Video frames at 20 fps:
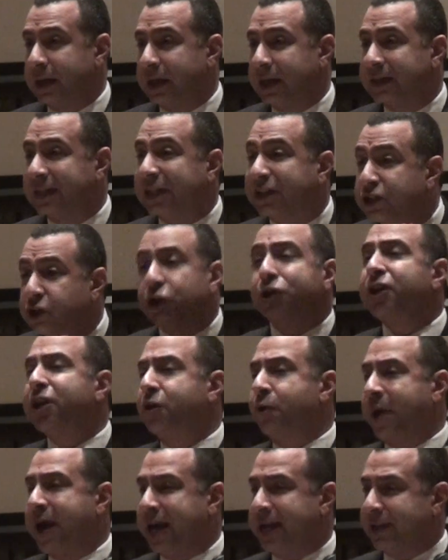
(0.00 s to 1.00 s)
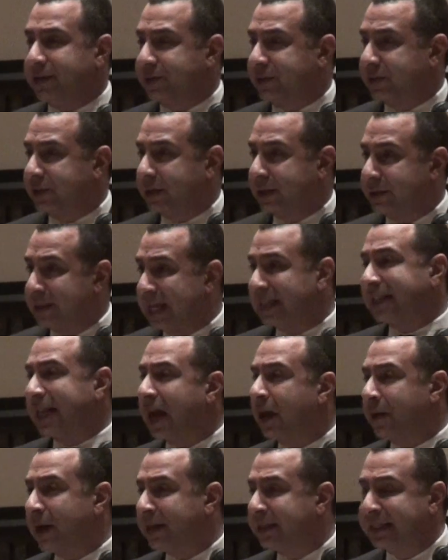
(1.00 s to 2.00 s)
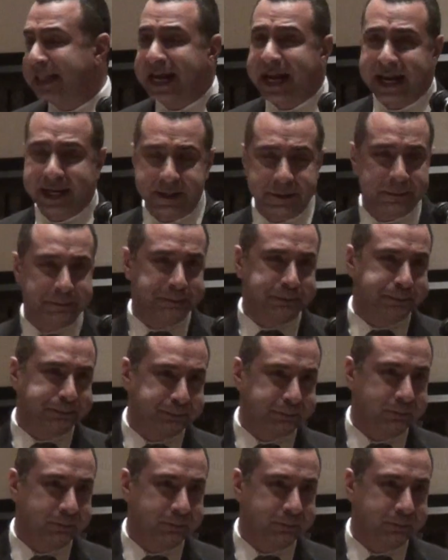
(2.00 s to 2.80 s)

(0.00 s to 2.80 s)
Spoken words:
it's the sunny ways. That's how I see it.